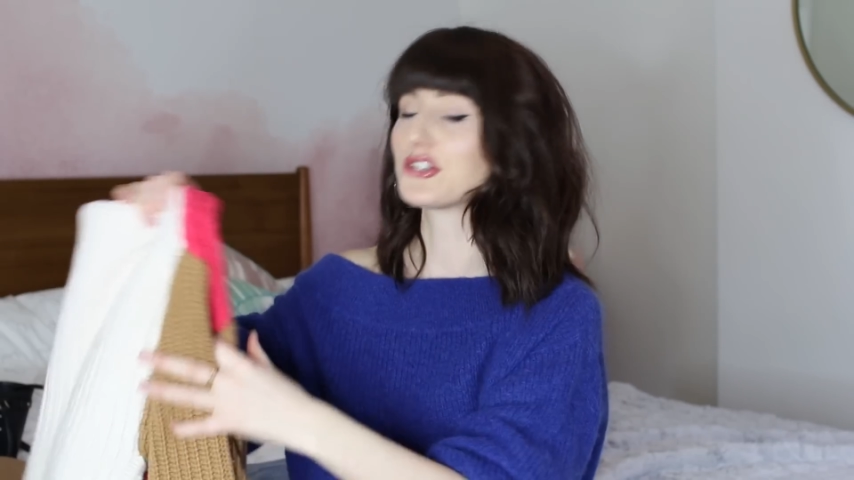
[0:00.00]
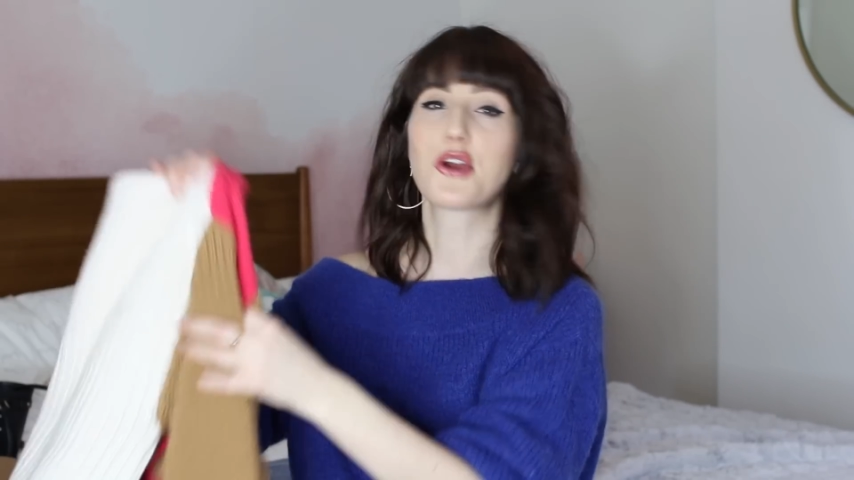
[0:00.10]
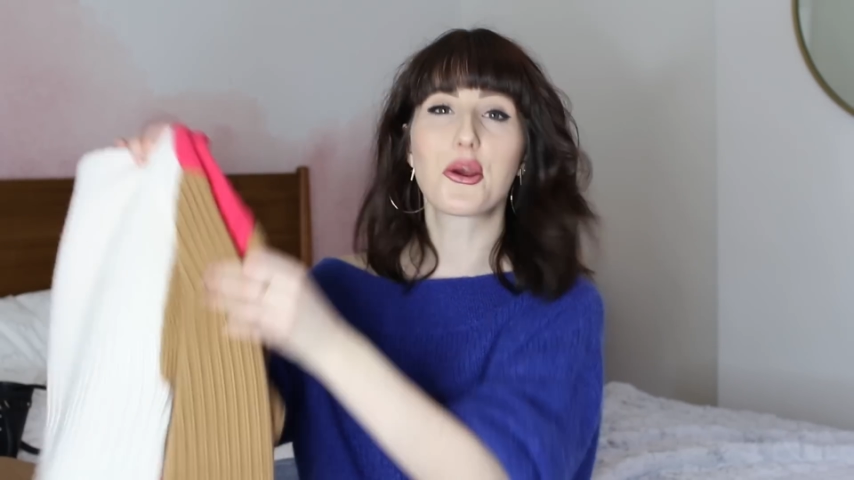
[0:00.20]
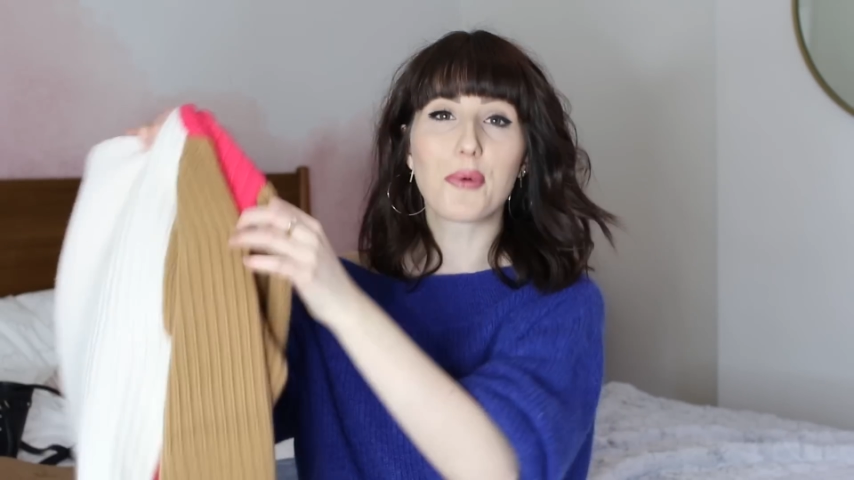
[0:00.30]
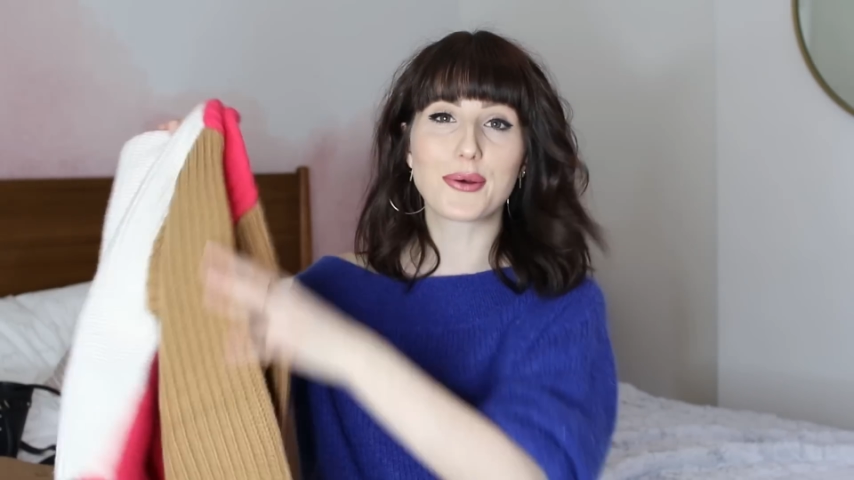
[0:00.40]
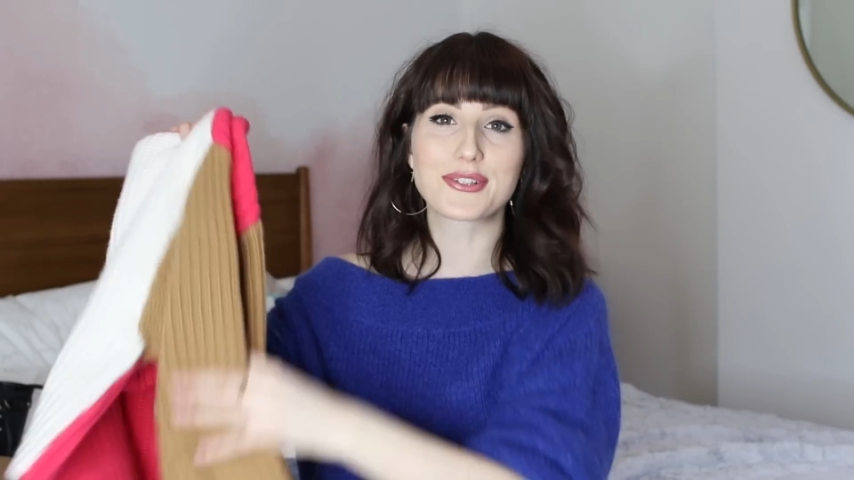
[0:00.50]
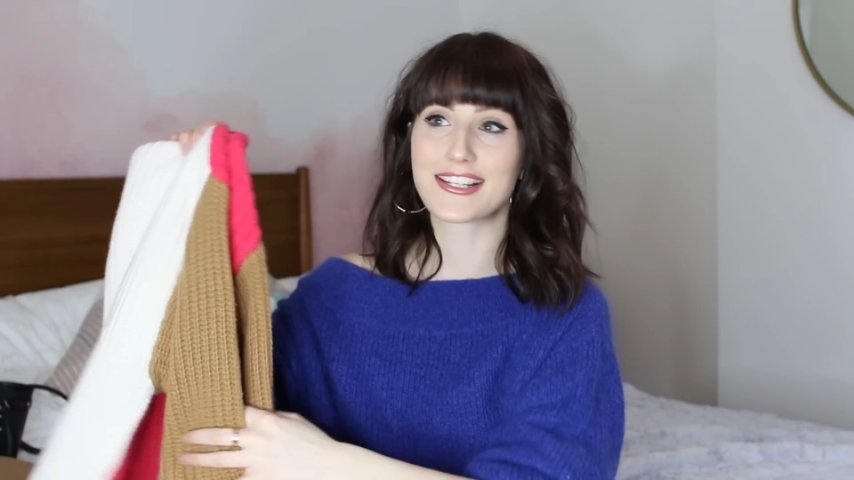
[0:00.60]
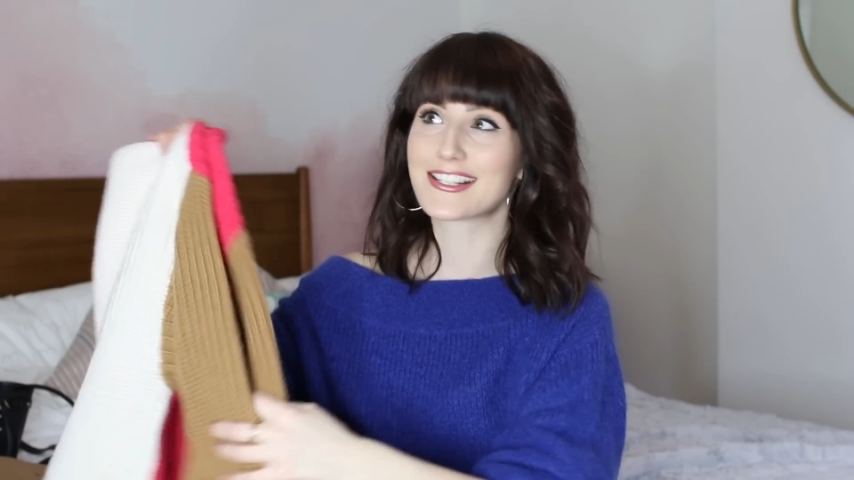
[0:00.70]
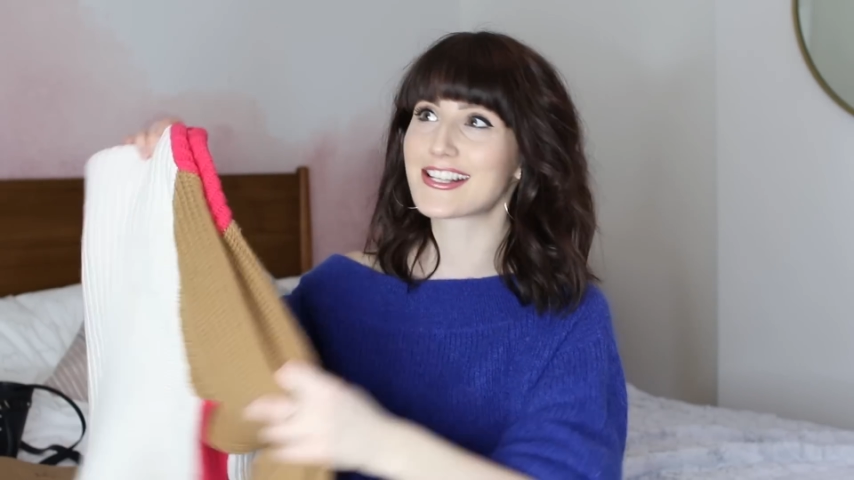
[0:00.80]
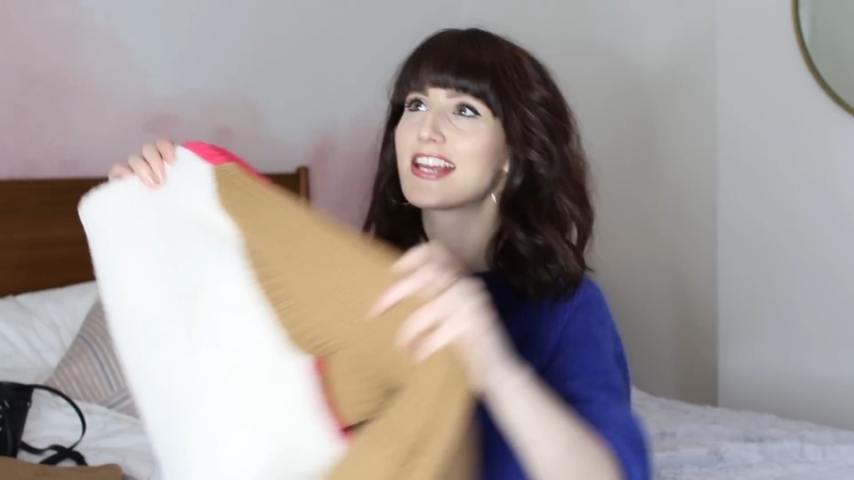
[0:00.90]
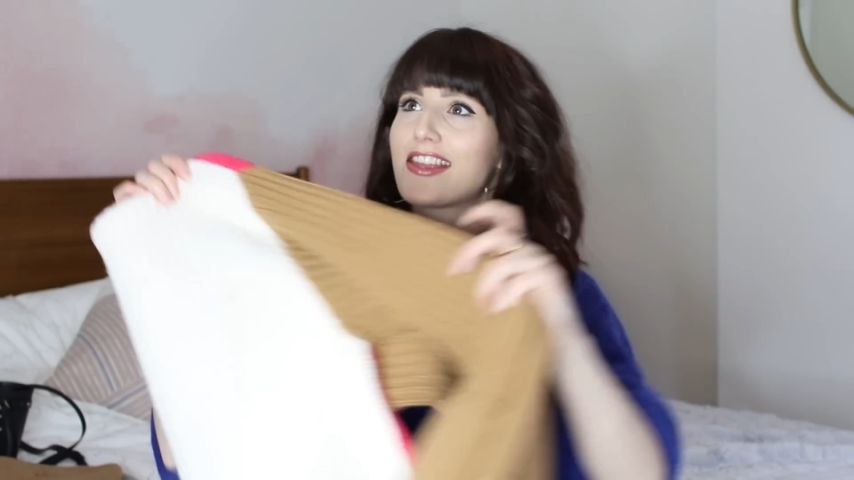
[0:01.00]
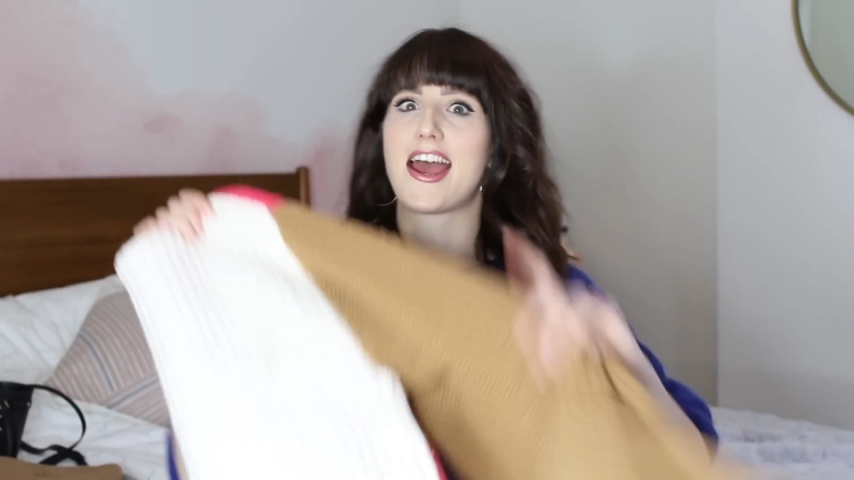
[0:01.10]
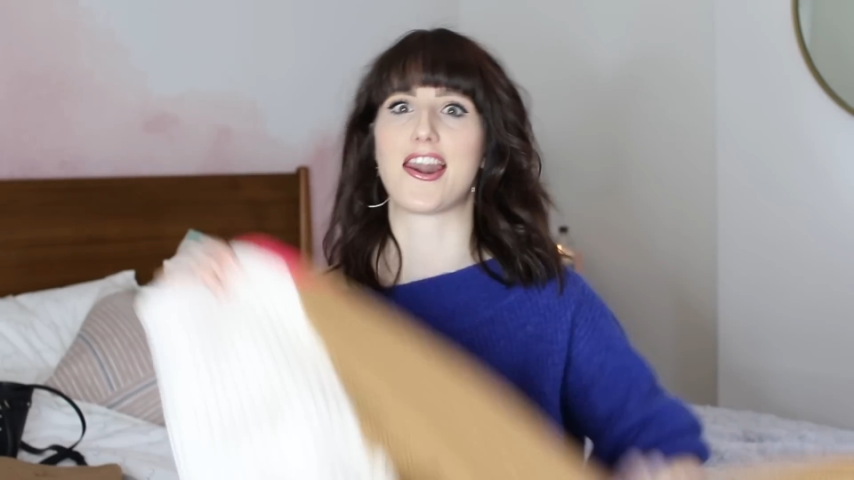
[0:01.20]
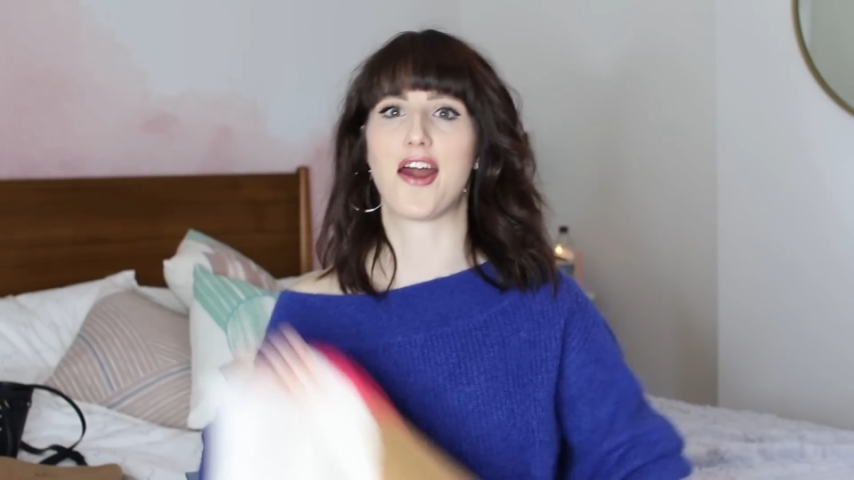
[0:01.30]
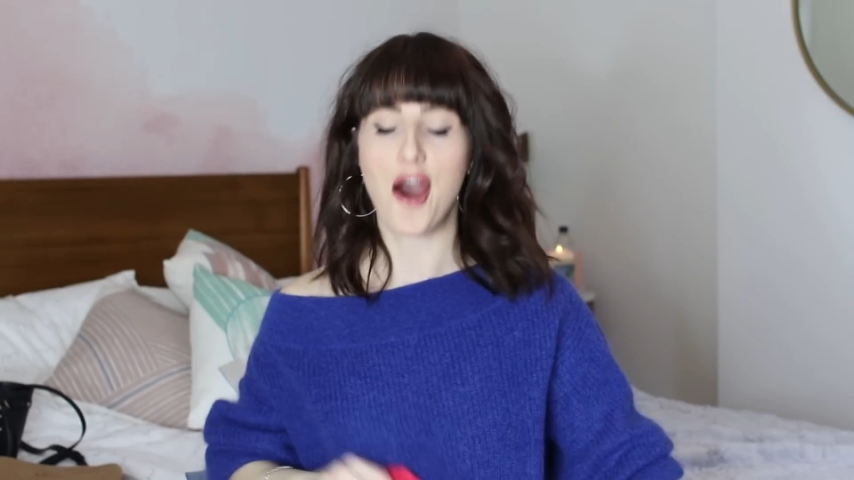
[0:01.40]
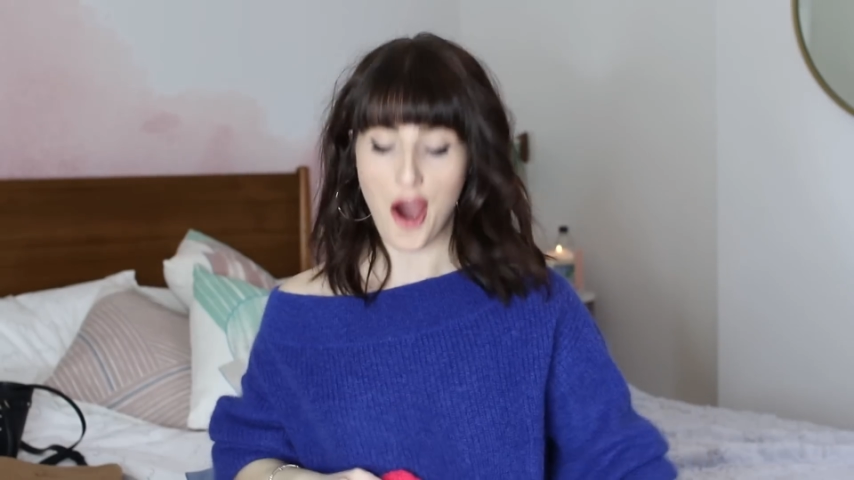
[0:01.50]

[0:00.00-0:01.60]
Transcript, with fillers: Do you know what I was gonna say then?